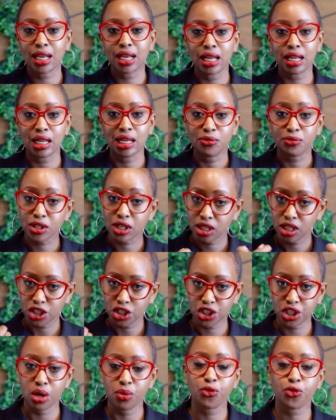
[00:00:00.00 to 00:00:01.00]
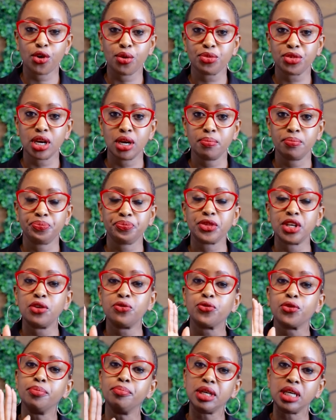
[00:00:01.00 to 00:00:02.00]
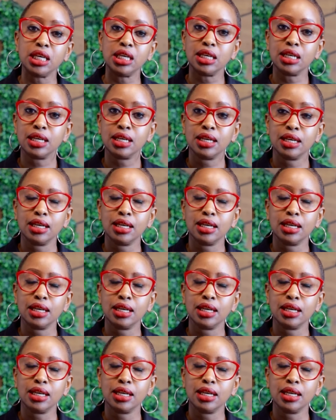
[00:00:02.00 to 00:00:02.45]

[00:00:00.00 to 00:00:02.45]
it lifted the shame from them. And for me,